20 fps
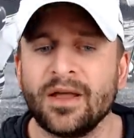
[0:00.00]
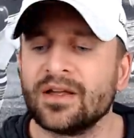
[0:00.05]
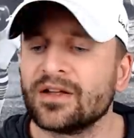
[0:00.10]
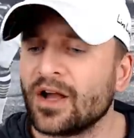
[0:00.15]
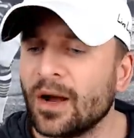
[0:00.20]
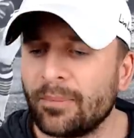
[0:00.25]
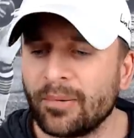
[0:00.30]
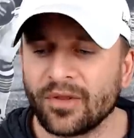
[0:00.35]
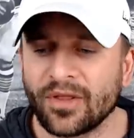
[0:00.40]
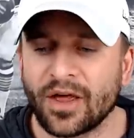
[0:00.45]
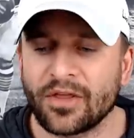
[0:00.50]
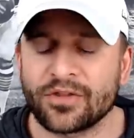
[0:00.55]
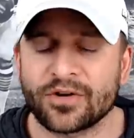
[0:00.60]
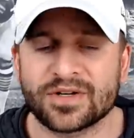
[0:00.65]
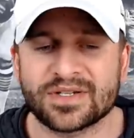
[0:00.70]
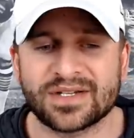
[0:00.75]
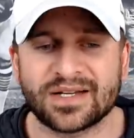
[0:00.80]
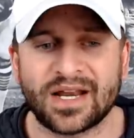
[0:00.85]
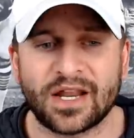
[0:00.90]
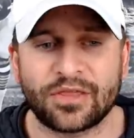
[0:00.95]
Couple
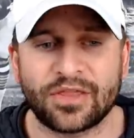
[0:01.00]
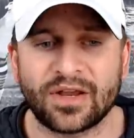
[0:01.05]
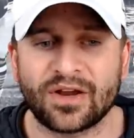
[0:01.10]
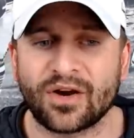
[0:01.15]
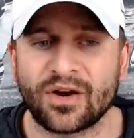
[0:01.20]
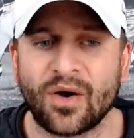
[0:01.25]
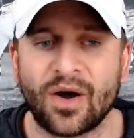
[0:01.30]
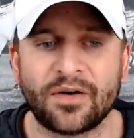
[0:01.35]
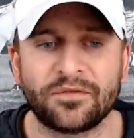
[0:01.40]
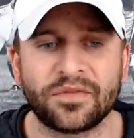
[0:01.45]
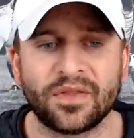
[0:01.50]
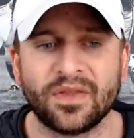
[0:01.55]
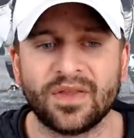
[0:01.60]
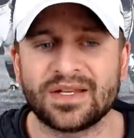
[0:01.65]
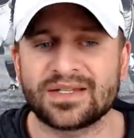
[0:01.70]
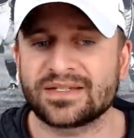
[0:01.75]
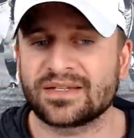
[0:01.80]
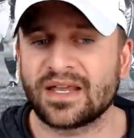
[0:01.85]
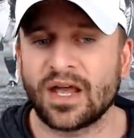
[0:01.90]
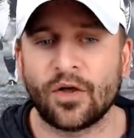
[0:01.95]
others that I think are off the
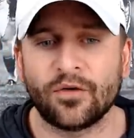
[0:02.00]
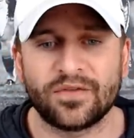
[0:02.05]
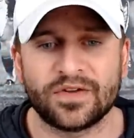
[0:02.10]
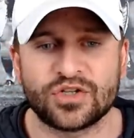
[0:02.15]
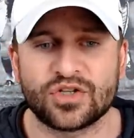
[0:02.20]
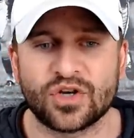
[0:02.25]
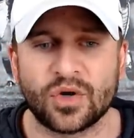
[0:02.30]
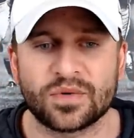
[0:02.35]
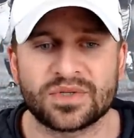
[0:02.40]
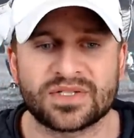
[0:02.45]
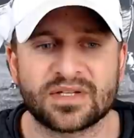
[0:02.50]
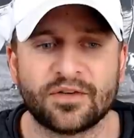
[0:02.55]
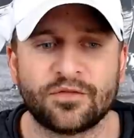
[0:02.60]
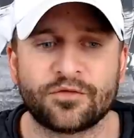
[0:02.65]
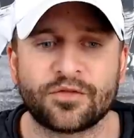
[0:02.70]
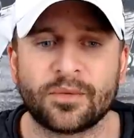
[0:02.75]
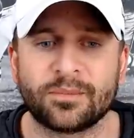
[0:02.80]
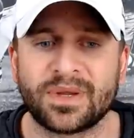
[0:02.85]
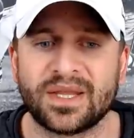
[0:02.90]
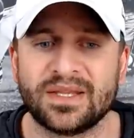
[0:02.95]
list. Kelvin Joseph
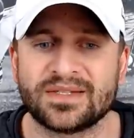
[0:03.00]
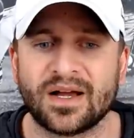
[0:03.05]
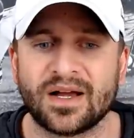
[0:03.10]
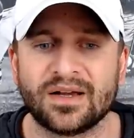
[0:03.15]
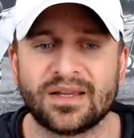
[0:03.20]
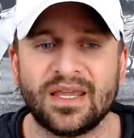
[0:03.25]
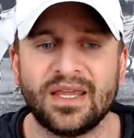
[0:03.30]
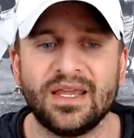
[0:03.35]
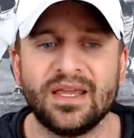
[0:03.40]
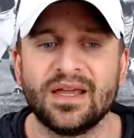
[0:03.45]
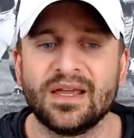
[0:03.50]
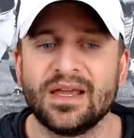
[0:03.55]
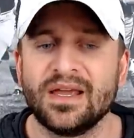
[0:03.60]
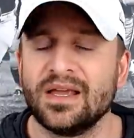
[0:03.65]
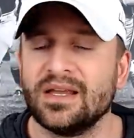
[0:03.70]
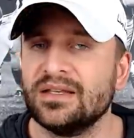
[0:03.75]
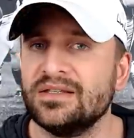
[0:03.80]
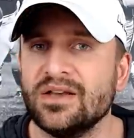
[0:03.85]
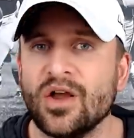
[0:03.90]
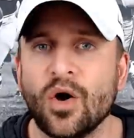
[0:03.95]
from Kentucky,
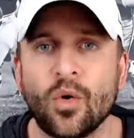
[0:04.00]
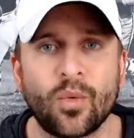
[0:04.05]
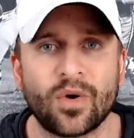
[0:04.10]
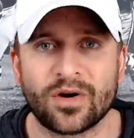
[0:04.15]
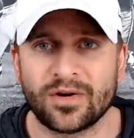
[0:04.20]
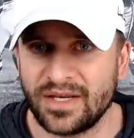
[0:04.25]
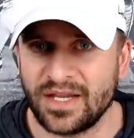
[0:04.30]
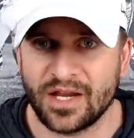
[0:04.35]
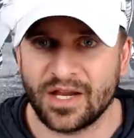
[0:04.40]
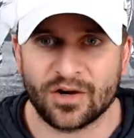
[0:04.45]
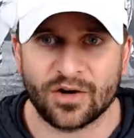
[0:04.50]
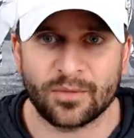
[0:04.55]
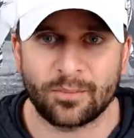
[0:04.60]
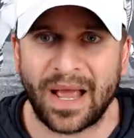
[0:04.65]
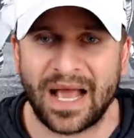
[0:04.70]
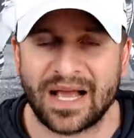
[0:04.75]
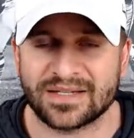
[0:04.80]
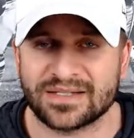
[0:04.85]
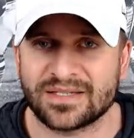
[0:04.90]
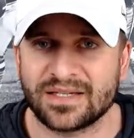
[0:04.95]
nowhere near
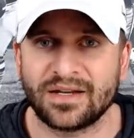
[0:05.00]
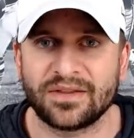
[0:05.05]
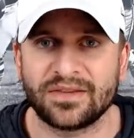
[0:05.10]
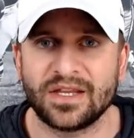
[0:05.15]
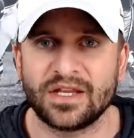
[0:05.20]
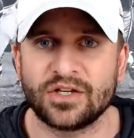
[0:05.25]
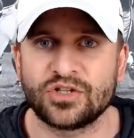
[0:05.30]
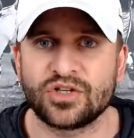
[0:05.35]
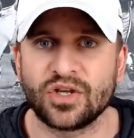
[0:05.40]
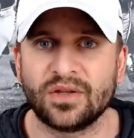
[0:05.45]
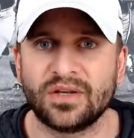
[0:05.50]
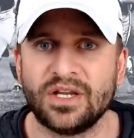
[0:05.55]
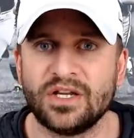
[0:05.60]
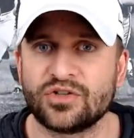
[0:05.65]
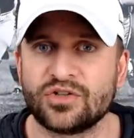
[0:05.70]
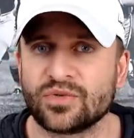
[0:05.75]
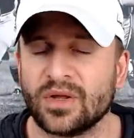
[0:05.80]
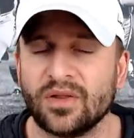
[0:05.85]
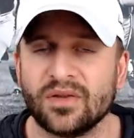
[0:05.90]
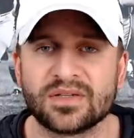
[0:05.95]
passing on the agility
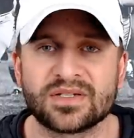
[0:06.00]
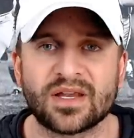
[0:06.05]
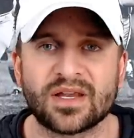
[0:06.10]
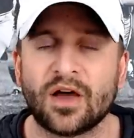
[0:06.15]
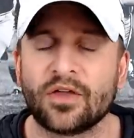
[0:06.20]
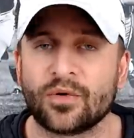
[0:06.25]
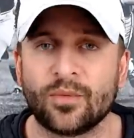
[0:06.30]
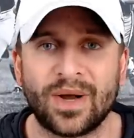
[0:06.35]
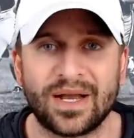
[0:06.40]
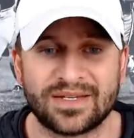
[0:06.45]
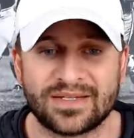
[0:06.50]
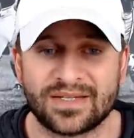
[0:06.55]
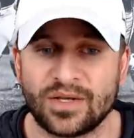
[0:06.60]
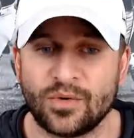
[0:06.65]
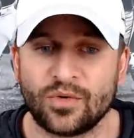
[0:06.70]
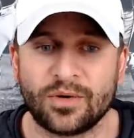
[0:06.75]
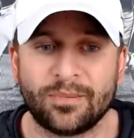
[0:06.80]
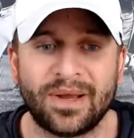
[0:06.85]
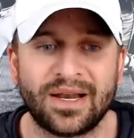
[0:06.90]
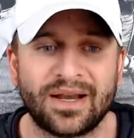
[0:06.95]
drills. Otherwise, he
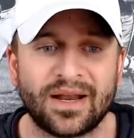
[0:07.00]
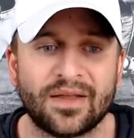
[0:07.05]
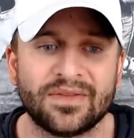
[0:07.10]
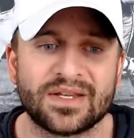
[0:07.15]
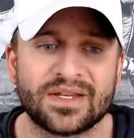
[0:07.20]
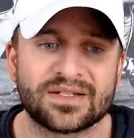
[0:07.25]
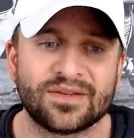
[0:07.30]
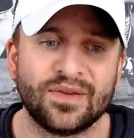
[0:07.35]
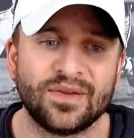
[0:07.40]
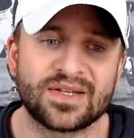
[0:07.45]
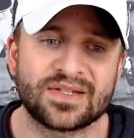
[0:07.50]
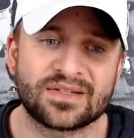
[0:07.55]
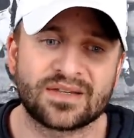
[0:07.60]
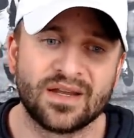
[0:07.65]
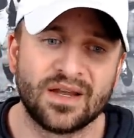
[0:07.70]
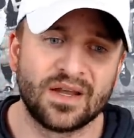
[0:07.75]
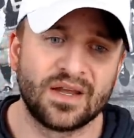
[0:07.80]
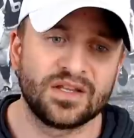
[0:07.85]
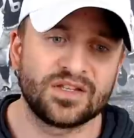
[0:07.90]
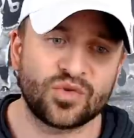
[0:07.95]
would have been on this list.
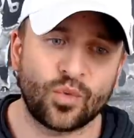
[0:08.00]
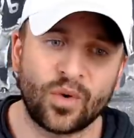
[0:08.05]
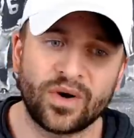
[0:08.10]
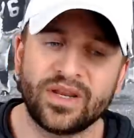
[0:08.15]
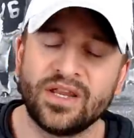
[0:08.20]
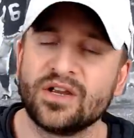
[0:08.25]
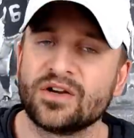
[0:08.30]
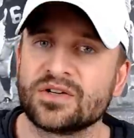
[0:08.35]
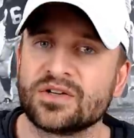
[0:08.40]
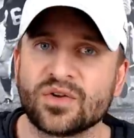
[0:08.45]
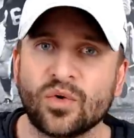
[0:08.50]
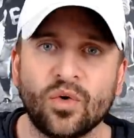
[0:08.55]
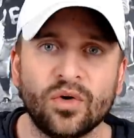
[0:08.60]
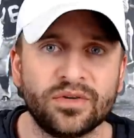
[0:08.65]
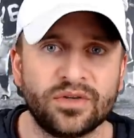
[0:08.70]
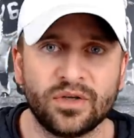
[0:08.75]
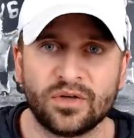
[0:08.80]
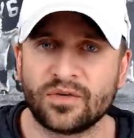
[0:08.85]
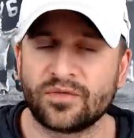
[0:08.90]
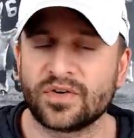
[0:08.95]
20 years
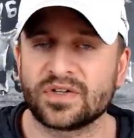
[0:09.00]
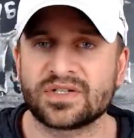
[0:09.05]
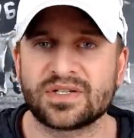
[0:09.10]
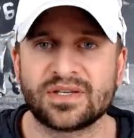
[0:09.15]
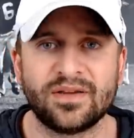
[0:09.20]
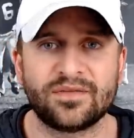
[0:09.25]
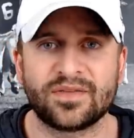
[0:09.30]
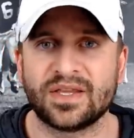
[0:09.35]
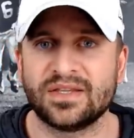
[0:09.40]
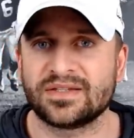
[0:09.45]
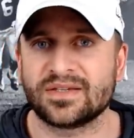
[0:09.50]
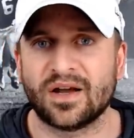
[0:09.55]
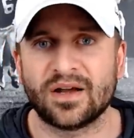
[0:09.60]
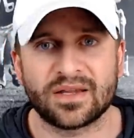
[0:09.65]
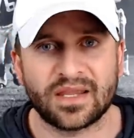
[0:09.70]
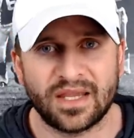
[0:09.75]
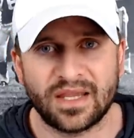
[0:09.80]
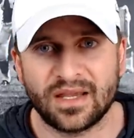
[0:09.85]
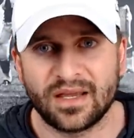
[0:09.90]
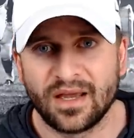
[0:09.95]
old, University of
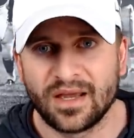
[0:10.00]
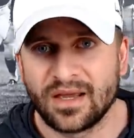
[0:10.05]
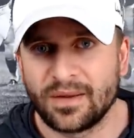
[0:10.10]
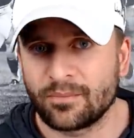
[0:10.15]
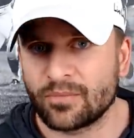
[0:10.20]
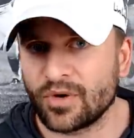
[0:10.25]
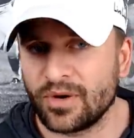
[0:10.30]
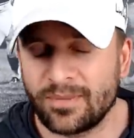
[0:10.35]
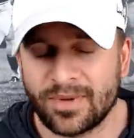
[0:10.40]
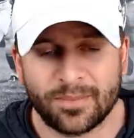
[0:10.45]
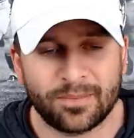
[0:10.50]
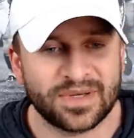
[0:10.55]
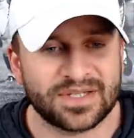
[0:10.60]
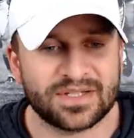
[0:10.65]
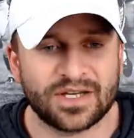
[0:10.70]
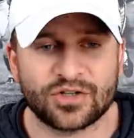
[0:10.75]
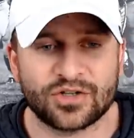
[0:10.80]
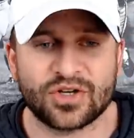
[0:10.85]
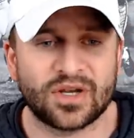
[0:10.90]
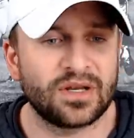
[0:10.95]
Kentucky, premium
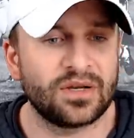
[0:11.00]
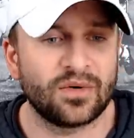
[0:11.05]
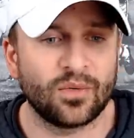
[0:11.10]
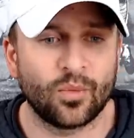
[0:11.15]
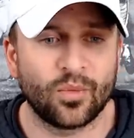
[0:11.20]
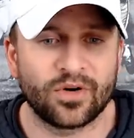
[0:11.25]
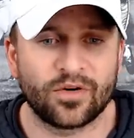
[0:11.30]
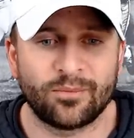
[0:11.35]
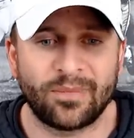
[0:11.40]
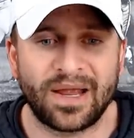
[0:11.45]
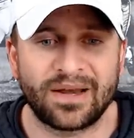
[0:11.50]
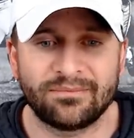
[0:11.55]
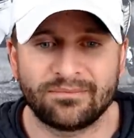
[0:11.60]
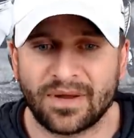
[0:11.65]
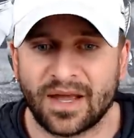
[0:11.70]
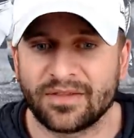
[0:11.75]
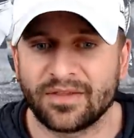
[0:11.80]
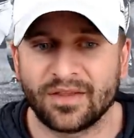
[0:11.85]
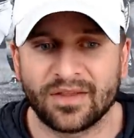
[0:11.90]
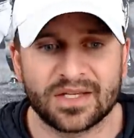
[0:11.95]
position, would have been
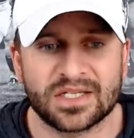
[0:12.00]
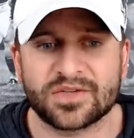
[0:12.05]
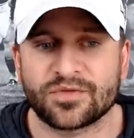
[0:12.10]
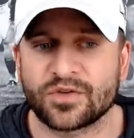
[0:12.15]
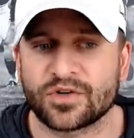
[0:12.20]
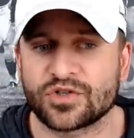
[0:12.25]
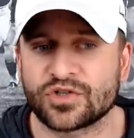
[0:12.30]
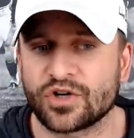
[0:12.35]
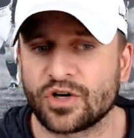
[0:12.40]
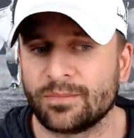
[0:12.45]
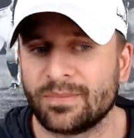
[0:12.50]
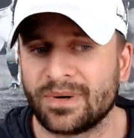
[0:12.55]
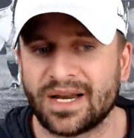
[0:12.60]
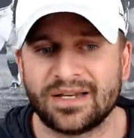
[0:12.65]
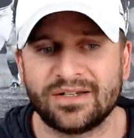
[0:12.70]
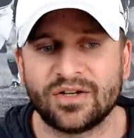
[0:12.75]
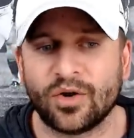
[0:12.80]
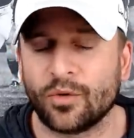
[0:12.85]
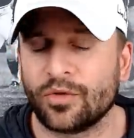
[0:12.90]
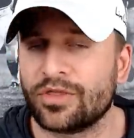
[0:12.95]
on the list for sure, but I
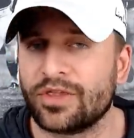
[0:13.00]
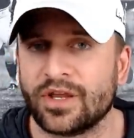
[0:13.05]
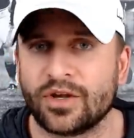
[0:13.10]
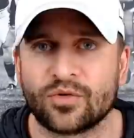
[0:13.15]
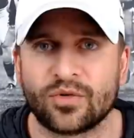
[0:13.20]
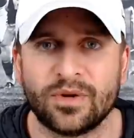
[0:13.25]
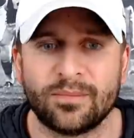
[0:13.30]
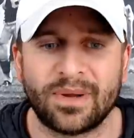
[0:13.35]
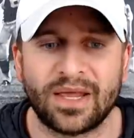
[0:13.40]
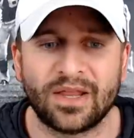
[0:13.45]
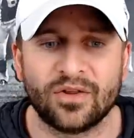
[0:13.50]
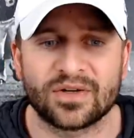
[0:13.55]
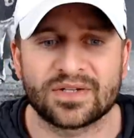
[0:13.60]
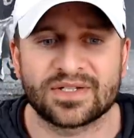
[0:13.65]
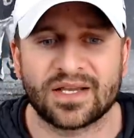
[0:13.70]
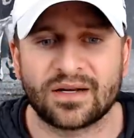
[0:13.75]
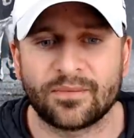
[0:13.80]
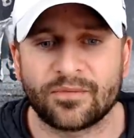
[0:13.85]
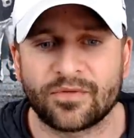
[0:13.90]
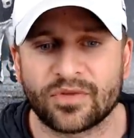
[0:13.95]
don't think Green Bay looks
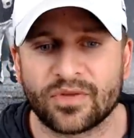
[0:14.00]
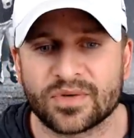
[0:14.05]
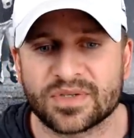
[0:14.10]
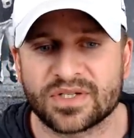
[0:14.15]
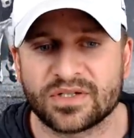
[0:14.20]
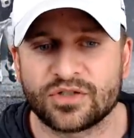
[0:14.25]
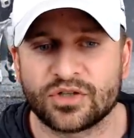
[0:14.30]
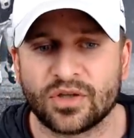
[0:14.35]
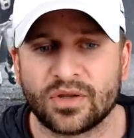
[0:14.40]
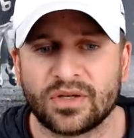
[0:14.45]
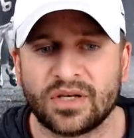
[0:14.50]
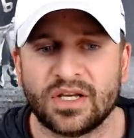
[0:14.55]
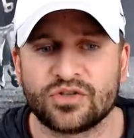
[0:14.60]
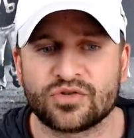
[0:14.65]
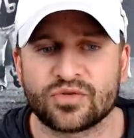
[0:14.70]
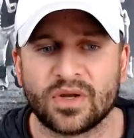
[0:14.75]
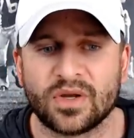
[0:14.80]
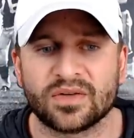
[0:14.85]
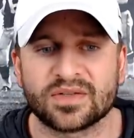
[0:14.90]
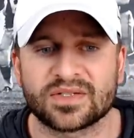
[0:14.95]
at him for those agility
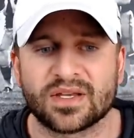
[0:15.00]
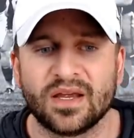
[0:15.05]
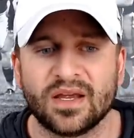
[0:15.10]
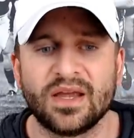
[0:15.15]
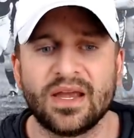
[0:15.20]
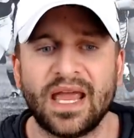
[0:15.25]
drills.